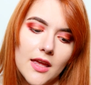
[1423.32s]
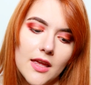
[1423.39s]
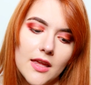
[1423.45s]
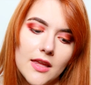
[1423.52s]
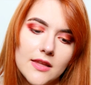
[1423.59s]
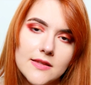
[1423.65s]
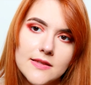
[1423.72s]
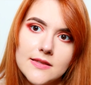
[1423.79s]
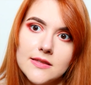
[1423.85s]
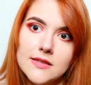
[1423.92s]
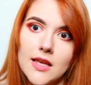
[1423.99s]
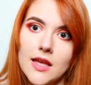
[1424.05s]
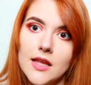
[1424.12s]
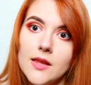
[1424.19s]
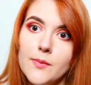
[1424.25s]
It
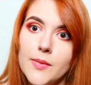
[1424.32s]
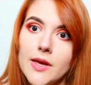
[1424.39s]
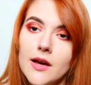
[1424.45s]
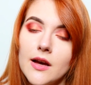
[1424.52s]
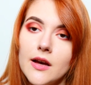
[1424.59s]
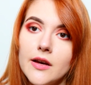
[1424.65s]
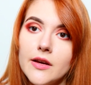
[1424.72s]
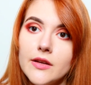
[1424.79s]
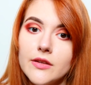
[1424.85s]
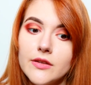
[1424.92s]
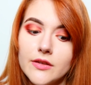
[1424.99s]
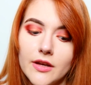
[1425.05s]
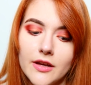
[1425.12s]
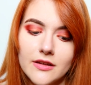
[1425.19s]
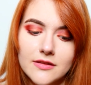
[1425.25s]
said behind
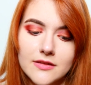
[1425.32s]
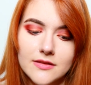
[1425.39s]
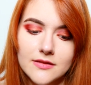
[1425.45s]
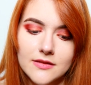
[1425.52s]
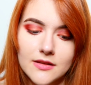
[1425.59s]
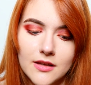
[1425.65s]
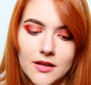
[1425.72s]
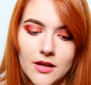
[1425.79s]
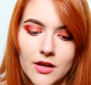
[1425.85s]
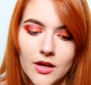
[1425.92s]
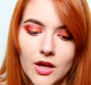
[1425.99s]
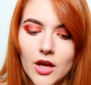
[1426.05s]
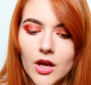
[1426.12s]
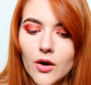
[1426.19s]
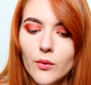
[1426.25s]
us.
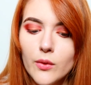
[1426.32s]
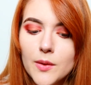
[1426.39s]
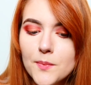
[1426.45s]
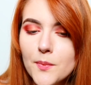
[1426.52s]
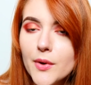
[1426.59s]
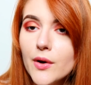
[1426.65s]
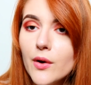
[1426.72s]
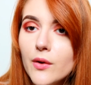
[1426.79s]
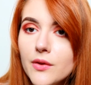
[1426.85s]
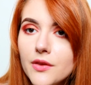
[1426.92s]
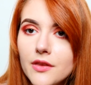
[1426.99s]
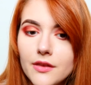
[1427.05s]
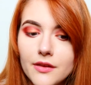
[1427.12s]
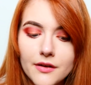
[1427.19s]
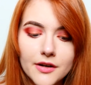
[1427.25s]
We
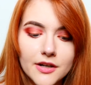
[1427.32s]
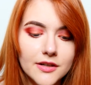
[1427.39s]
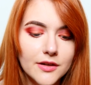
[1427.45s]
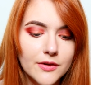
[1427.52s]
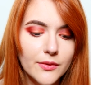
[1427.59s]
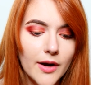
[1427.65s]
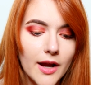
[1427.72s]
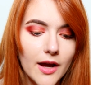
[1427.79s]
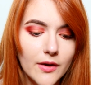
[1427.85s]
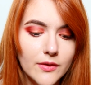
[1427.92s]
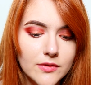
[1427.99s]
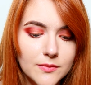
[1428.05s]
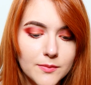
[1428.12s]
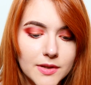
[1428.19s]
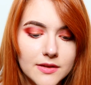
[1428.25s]
both turned
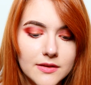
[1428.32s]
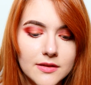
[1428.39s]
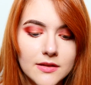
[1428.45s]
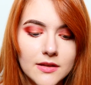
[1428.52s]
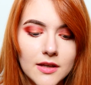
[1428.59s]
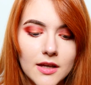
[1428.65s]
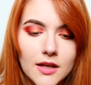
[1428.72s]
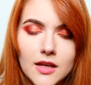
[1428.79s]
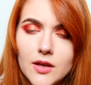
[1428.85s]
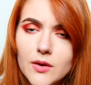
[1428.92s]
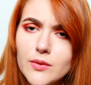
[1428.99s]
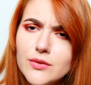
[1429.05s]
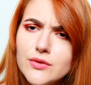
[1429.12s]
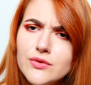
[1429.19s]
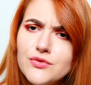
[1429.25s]
around, but it
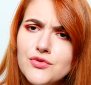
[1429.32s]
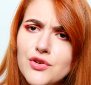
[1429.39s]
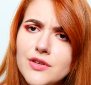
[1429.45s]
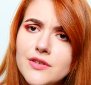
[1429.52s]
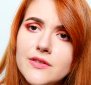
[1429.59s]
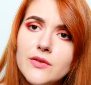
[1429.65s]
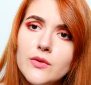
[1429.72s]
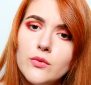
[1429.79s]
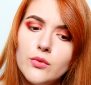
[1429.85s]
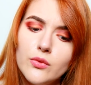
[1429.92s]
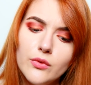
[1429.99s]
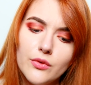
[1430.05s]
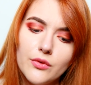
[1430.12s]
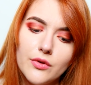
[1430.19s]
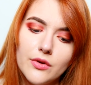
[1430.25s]
was just a
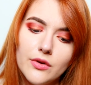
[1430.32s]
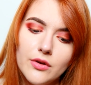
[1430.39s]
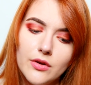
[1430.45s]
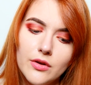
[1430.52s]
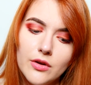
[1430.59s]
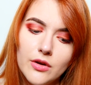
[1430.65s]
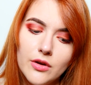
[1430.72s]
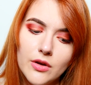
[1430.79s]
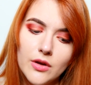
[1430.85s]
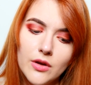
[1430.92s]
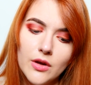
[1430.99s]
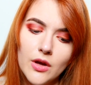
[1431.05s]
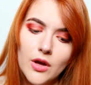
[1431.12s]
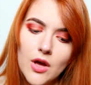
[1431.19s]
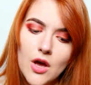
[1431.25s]
door.
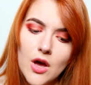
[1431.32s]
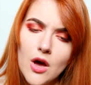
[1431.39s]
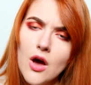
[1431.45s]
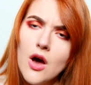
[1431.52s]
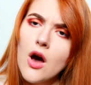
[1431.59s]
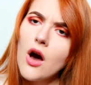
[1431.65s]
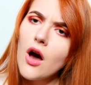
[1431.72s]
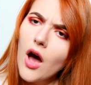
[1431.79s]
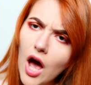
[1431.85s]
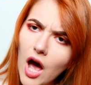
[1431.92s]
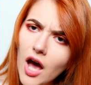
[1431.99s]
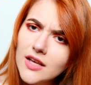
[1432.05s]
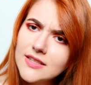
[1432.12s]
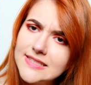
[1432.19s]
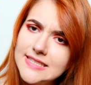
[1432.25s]

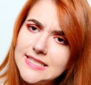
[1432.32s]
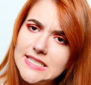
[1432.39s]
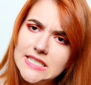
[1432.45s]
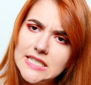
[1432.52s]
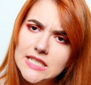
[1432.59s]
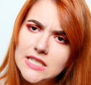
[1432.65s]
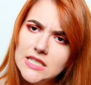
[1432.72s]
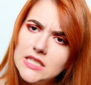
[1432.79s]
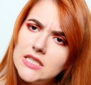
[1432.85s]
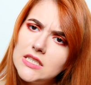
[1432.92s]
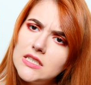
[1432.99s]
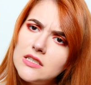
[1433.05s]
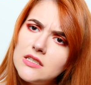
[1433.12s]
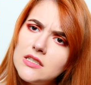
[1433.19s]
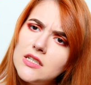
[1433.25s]
"Austin,"
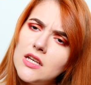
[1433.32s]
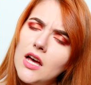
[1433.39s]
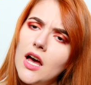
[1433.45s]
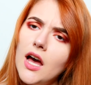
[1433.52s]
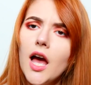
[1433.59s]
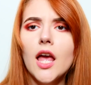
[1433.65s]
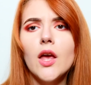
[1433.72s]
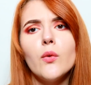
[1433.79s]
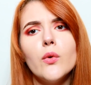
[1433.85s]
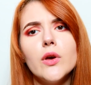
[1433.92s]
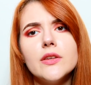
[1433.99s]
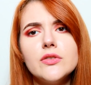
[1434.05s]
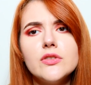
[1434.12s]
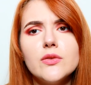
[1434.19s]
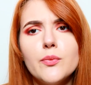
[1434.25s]
I
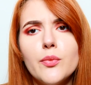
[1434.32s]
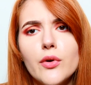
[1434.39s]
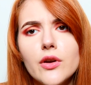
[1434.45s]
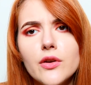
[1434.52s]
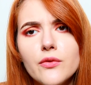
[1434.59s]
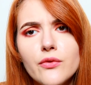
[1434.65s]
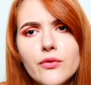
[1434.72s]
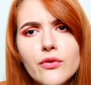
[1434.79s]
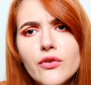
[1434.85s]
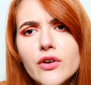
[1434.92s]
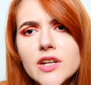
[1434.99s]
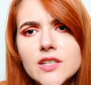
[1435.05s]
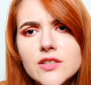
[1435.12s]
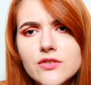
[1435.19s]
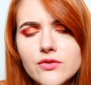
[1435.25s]
whispered,
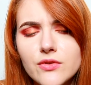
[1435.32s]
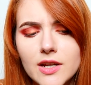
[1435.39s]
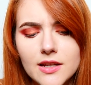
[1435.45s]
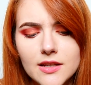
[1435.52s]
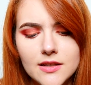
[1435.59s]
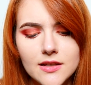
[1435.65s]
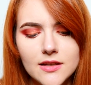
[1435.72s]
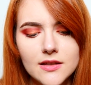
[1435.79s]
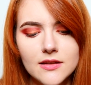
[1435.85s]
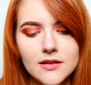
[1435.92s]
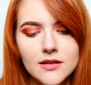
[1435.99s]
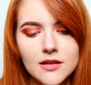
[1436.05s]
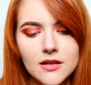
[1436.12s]
frustrated.